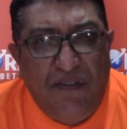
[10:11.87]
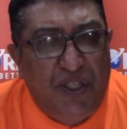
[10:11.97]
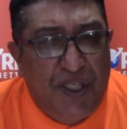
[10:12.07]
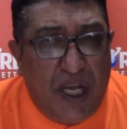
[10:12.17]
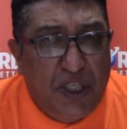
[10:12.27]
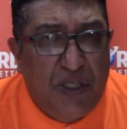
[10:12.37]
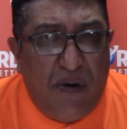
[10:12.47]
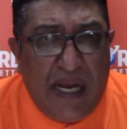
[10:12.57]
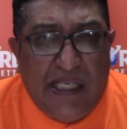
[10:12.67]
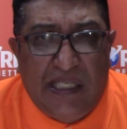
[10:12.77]
If she does
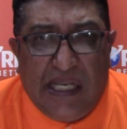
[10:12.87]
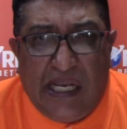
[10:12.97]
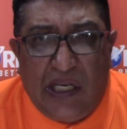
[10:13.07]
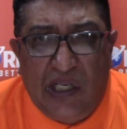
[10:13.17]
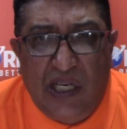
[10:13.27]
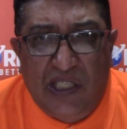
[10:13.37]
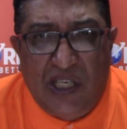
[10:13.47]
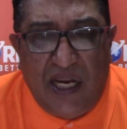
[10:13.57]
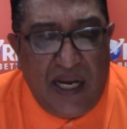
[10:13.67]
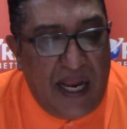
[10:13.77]
race on a
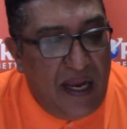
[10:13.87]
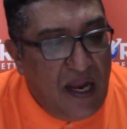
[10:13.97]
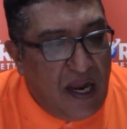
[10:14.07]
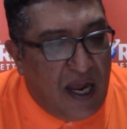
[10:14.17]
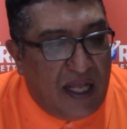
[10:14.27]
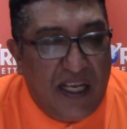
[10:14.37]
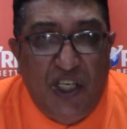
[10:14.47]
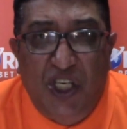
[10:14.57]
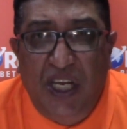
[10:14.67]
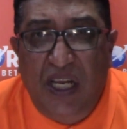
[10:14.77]
Sunday, I
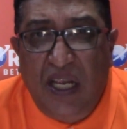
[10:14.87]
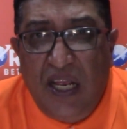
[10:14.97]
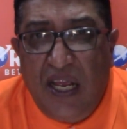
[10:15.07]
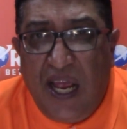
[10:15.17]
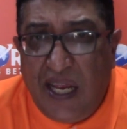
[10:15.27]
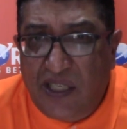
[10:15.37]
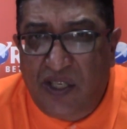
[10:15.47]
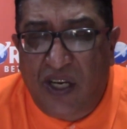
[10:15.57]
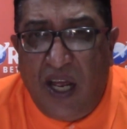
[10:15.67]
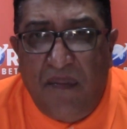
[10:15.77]
think she has
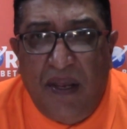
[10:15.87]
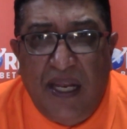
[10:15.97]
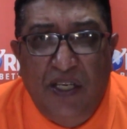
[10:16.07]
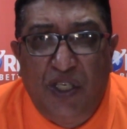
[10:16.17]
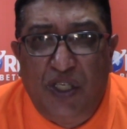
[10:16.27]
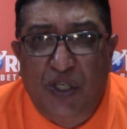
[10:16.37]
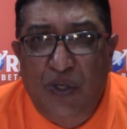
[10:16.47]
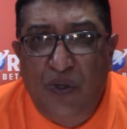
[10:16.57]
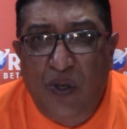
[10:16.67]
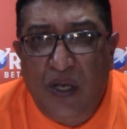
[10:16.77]
to come
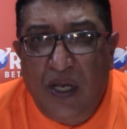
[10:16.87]
into